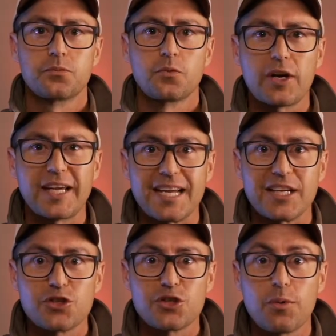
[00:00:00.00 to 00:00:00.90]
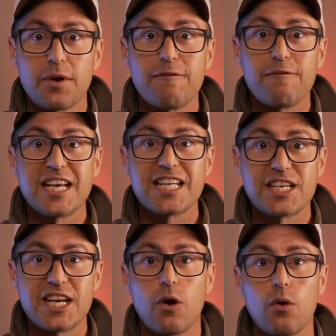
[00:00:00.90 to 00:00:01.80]
Okay, so we've finished
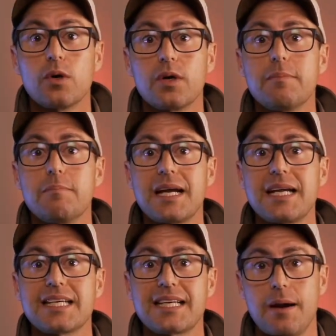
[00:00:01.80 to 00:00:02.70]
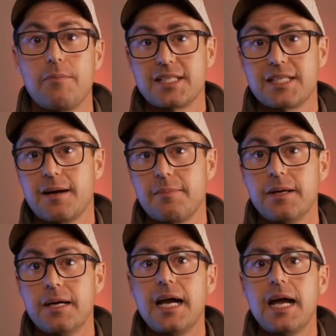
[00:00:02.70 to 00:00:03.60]
now with the basic camera setup
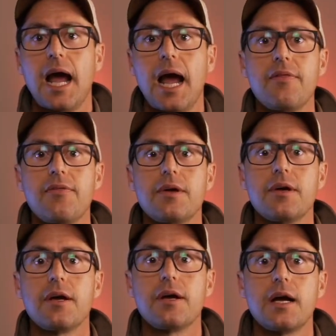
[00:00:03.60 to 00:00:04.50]
and the